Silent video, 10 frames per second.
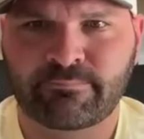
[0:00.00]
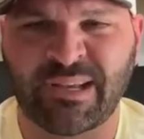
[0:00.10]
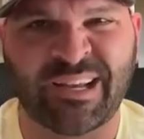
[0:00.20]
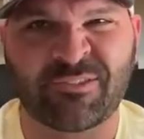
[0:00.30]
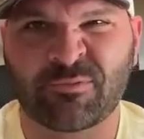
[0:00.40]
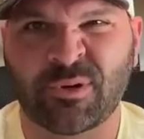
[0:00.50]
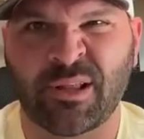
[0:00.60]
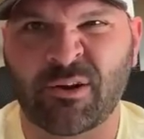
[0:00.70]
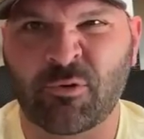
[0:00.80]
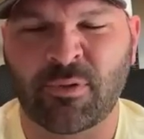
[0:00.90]
I don't
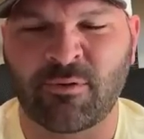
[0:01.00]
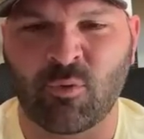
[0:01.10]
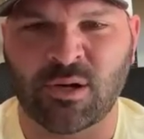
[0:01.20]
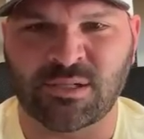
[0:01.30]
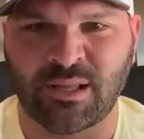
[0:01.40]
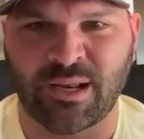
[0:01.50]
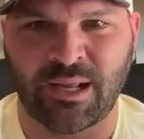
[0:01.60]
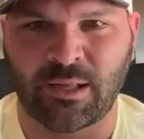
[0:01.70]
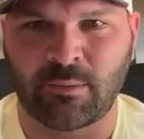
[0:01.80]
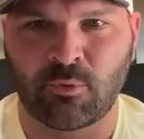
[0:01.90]
know that I've watched a lot of
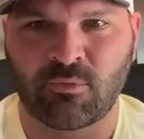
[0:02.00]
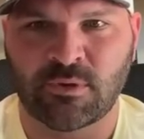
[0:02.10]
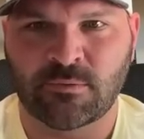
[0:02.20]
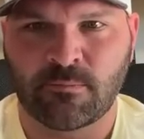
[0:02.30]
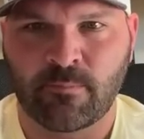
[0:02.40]
alien movies.